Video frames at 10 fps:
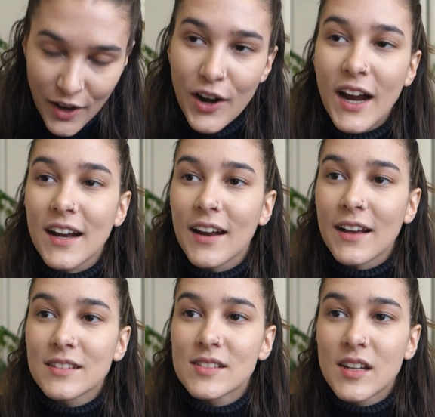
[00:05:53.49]
Alright,
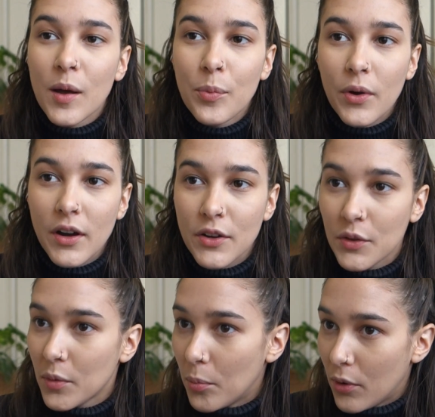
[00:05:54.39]
next step, we're gonna
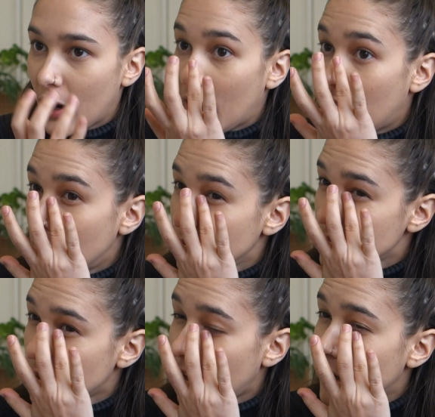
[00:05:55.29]
do the
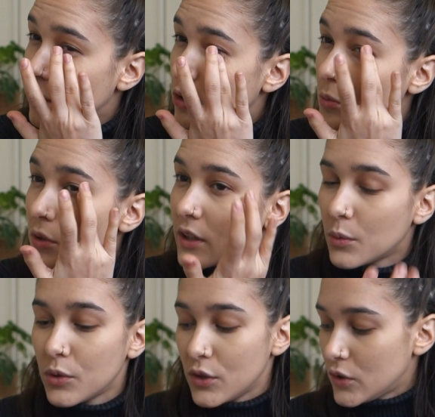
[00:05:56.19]
brows. I normally
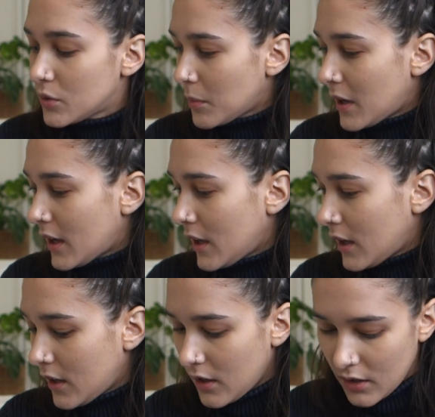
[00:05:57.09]
would use
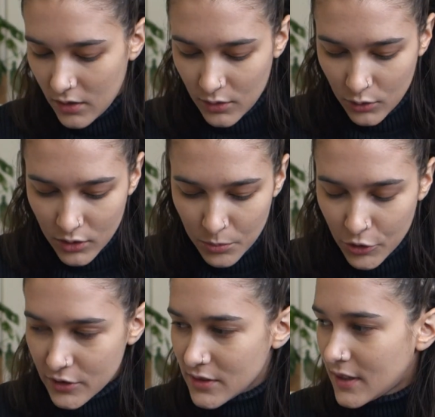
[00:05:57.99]
my Laura
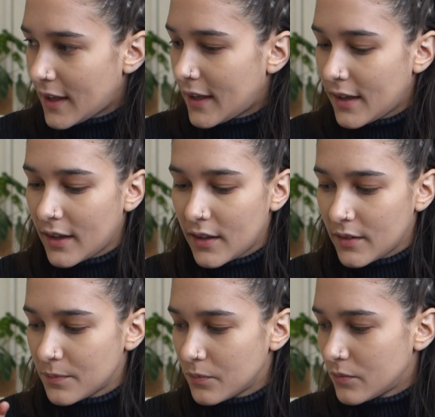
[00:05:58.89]
Mercier
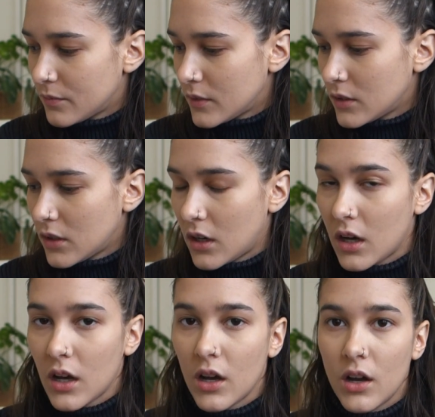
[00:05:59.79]

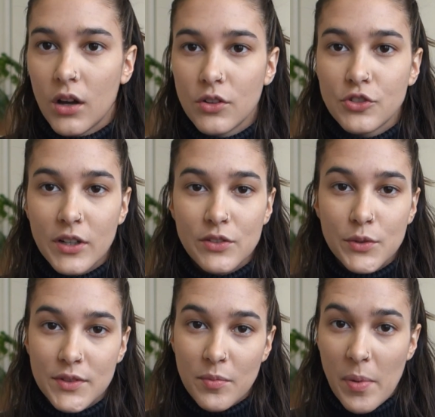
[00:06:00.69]

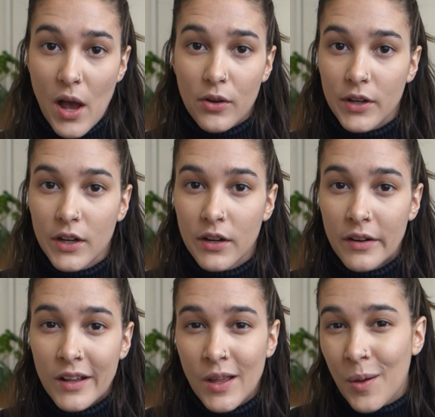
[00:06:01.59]
translucent powder,
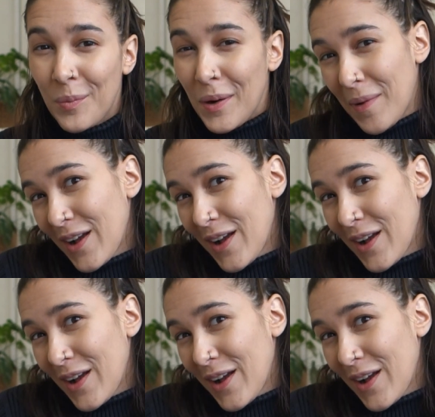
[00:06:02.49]
but I'm